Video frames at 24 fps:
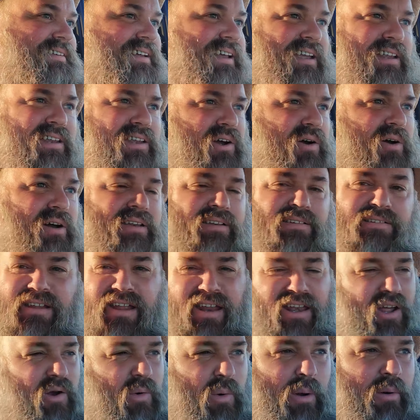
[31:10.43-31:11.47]
He knew it.
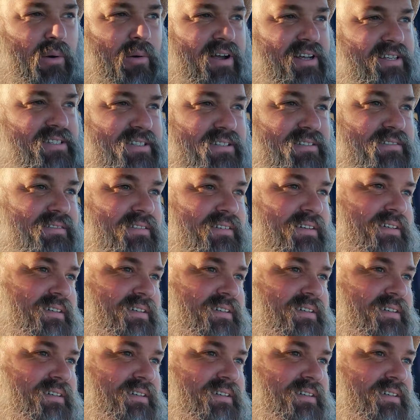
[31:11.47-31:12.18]
He knew we were racing.